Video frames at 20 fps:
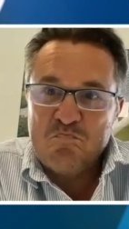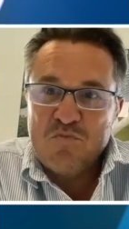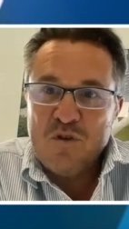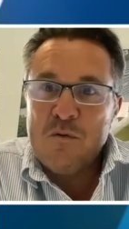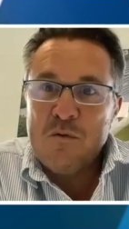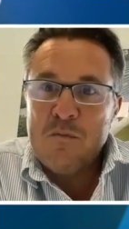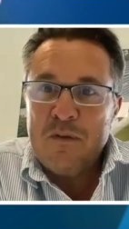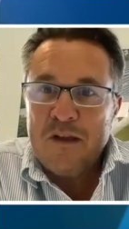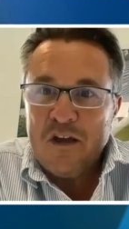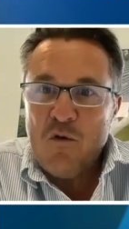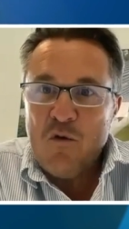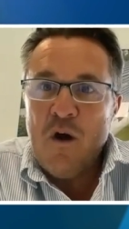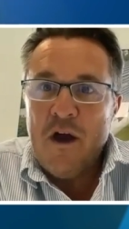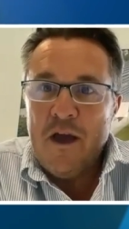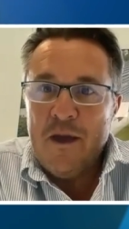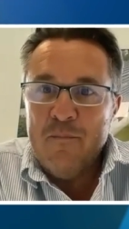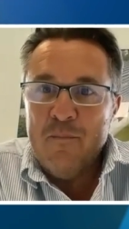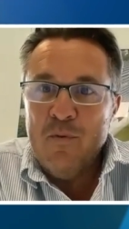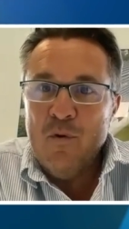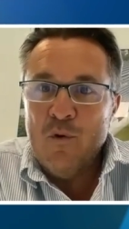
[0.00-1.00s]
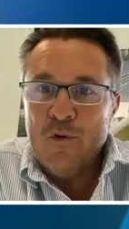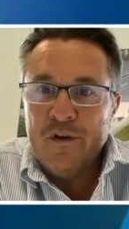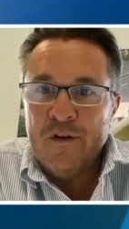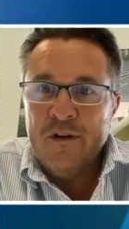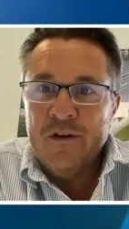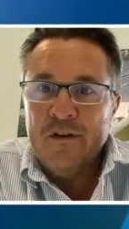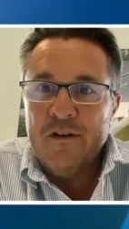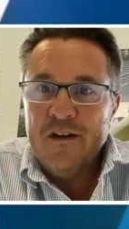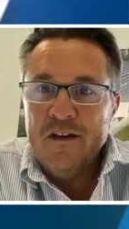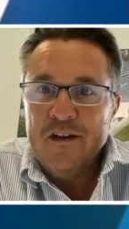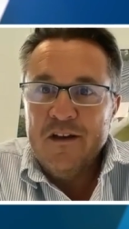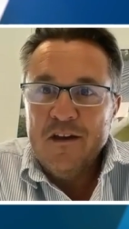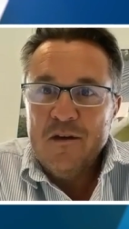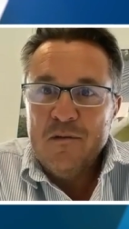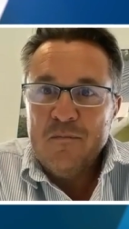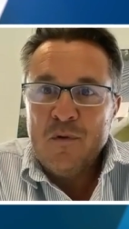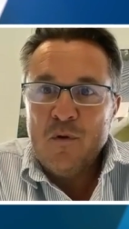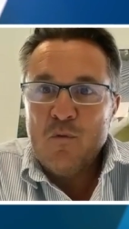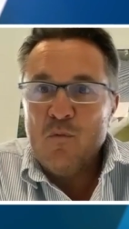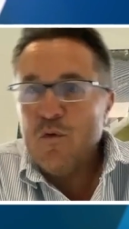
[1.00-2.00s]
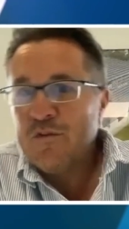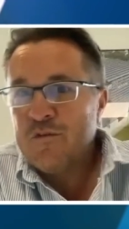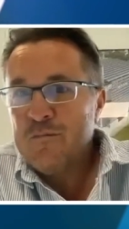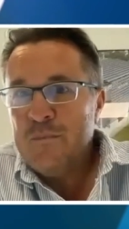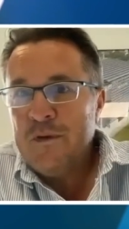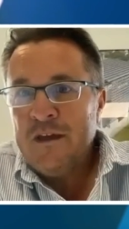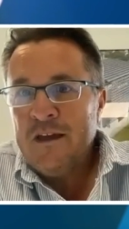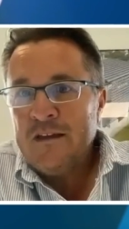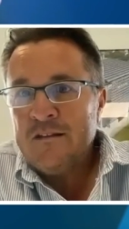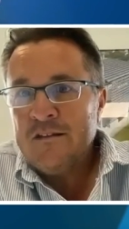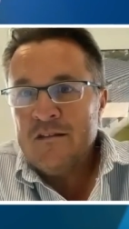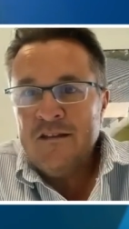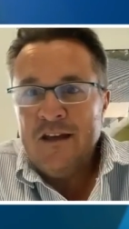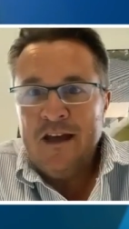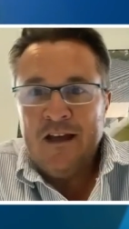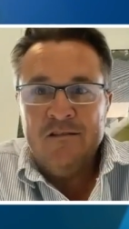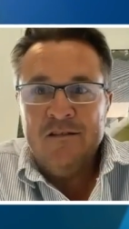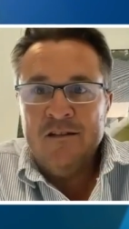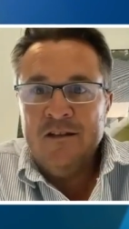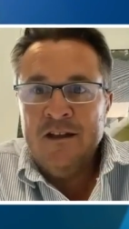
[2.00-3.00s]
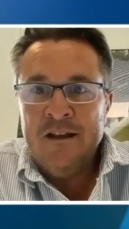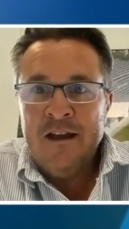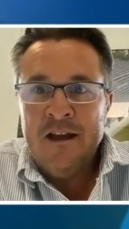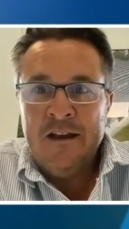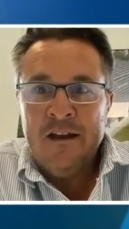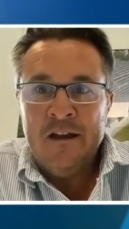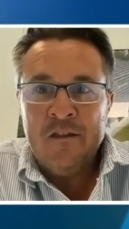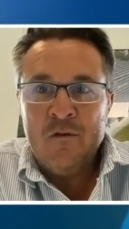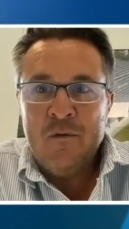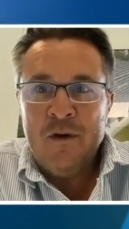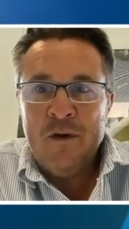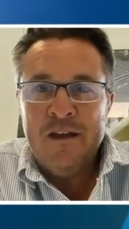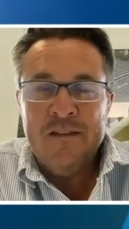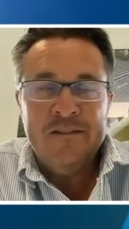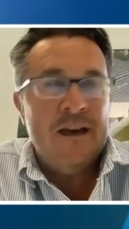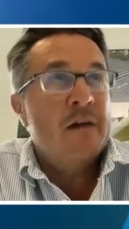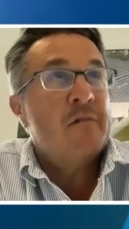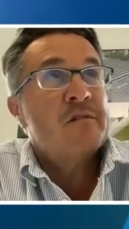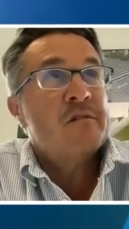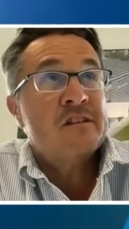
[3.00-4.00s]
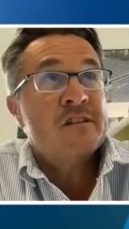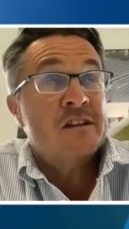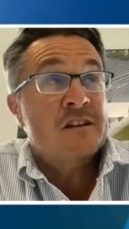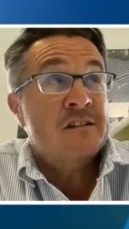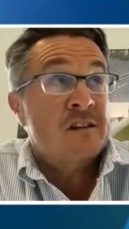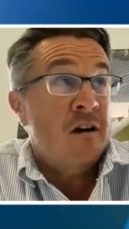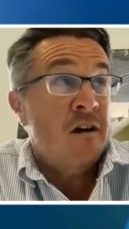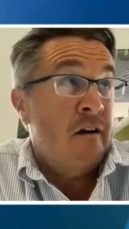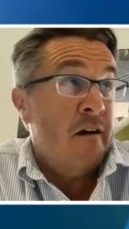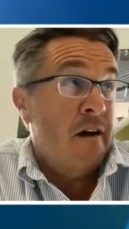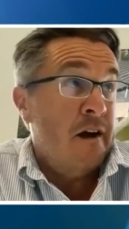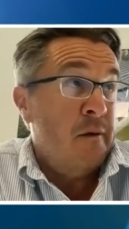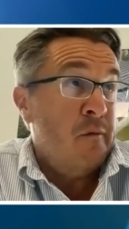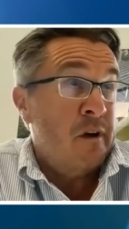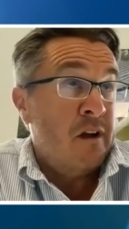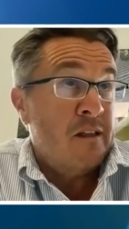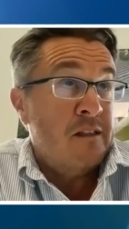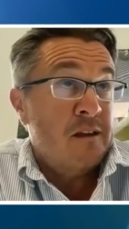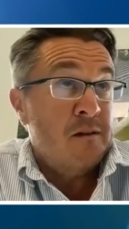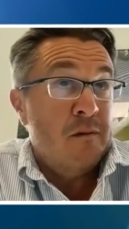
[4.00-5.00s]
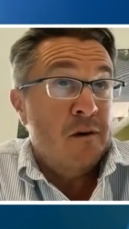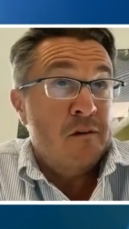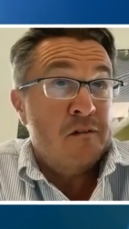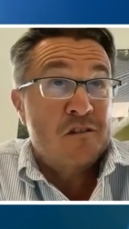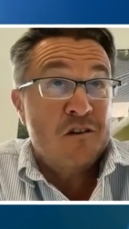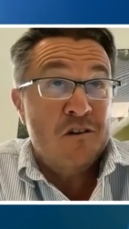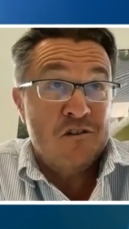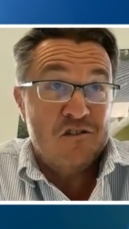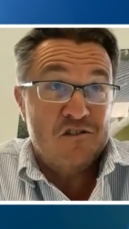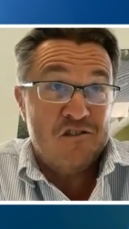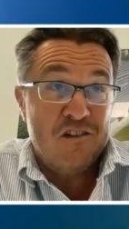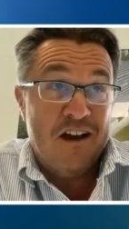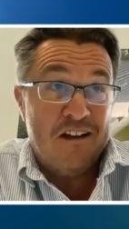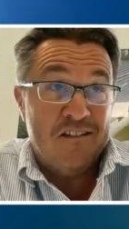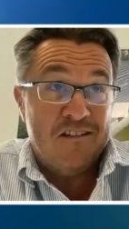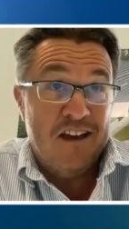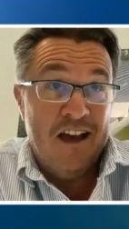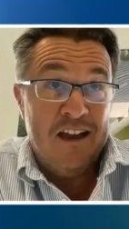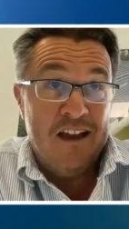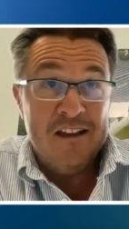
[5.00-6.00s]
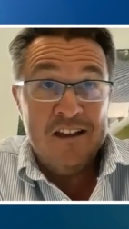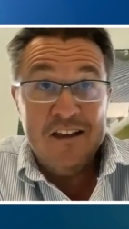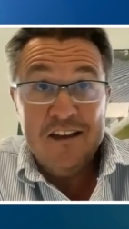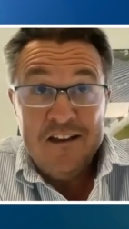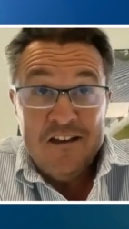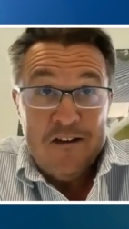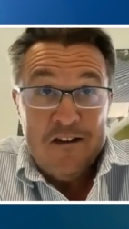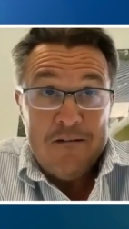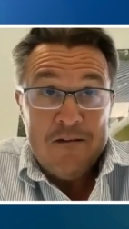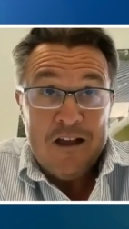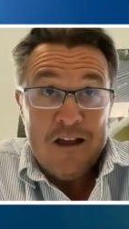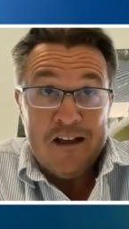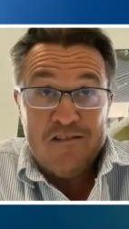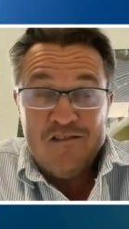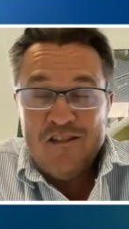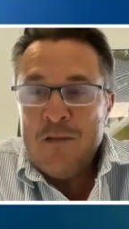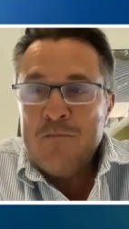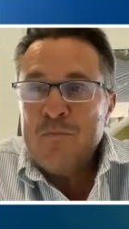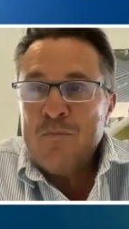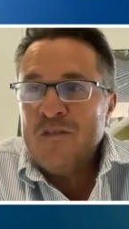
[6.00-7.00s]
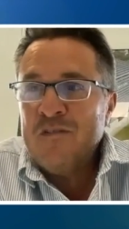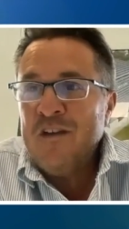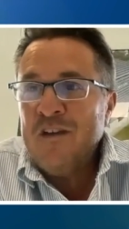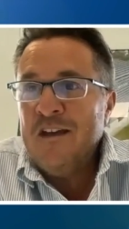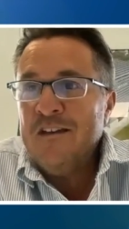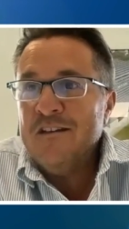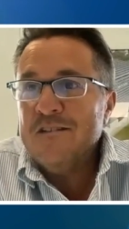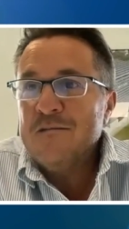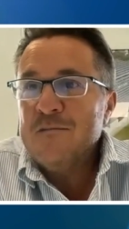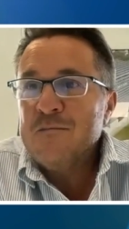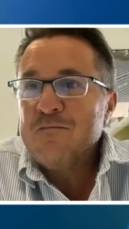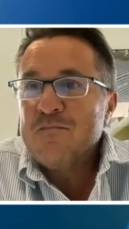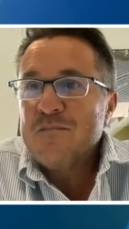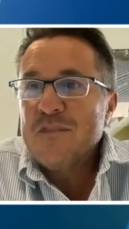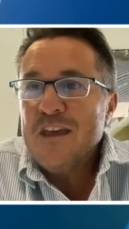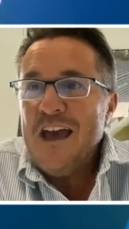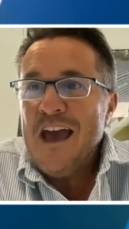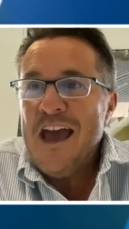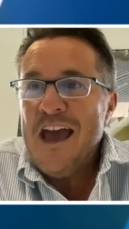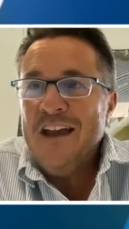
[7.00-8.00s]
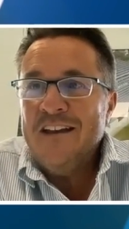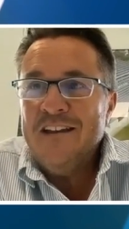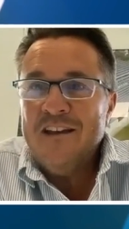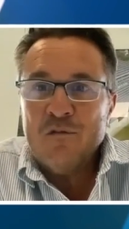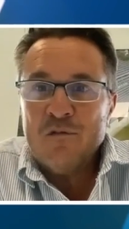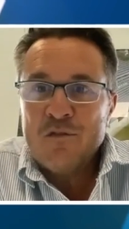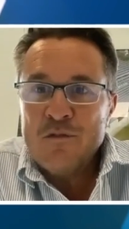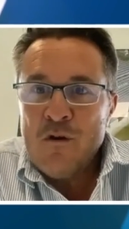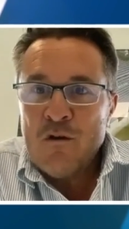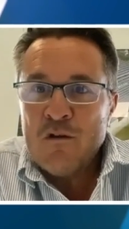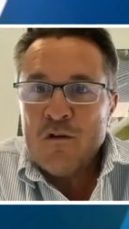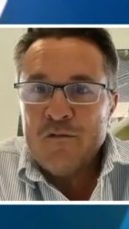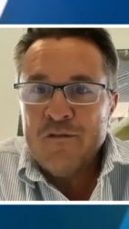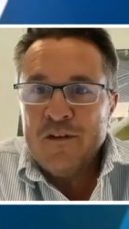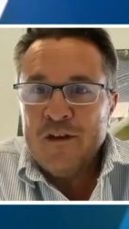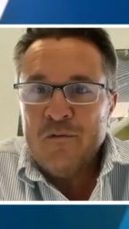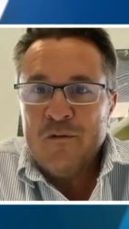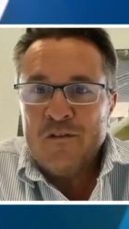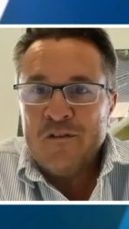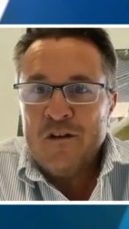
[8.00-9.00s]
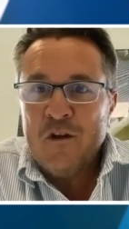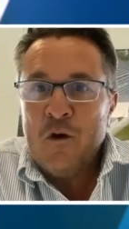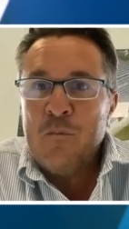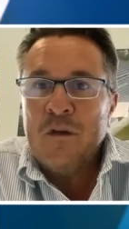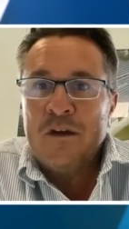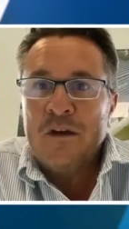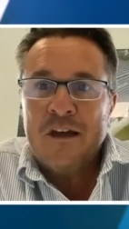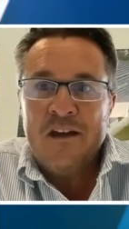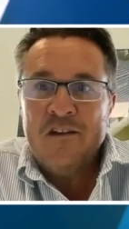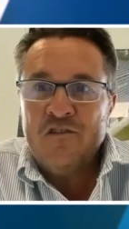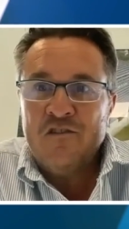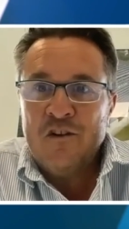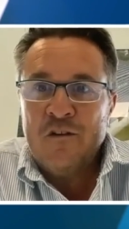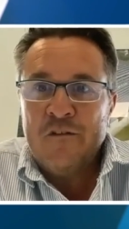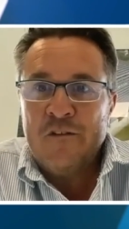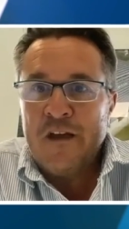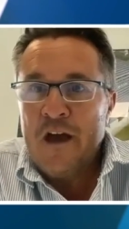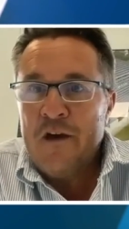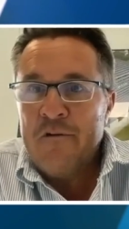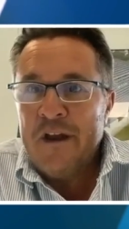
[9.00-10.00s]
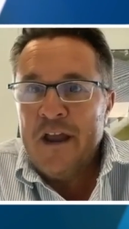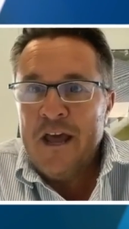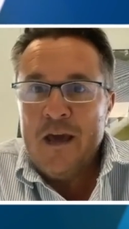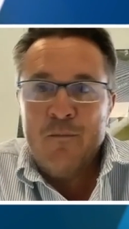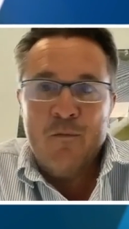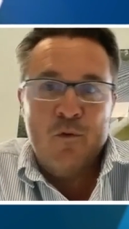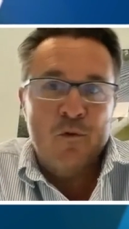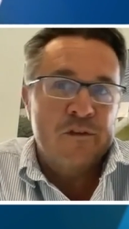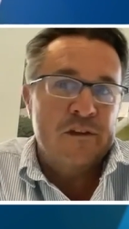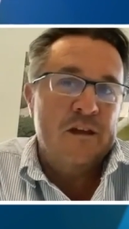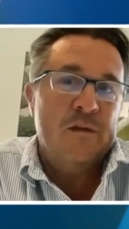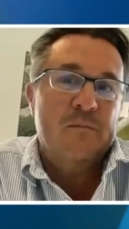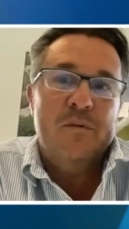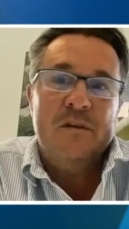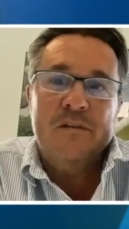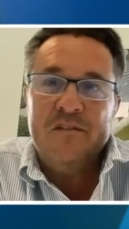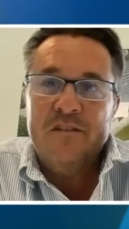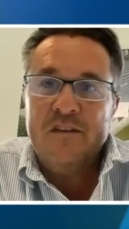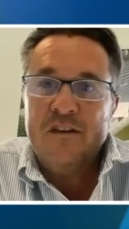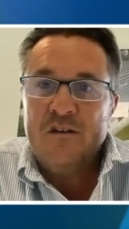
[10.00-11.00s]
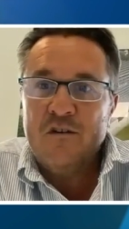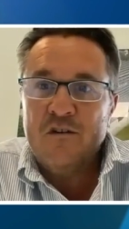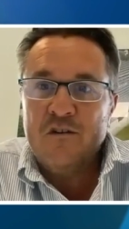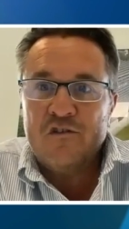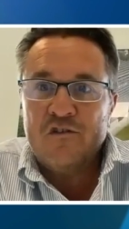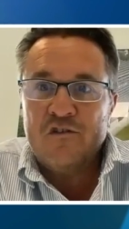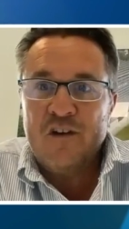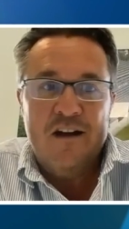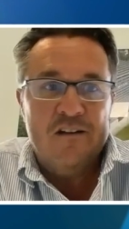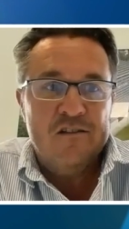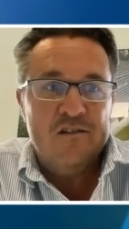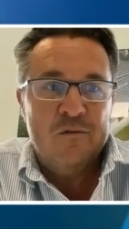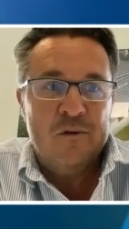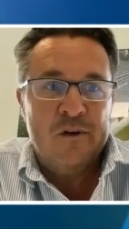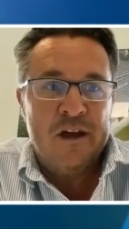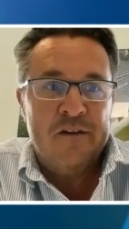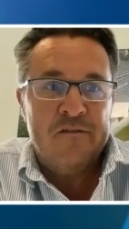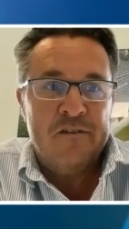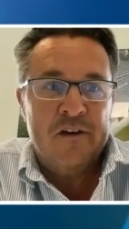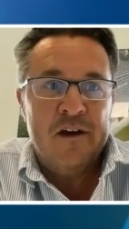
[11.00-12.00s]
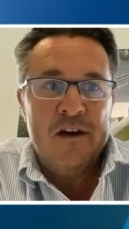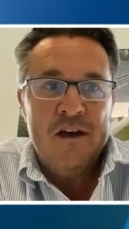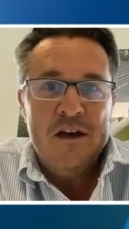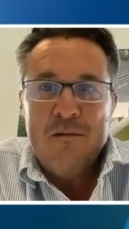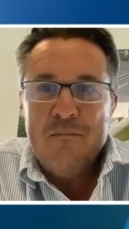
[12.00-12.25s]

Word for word: probably quite important, but wasn't being detected in any other way. And that was at a time when I think most contracts had like 10% handheld thermography was an obligation on the O&M or the EPC contract or whatever.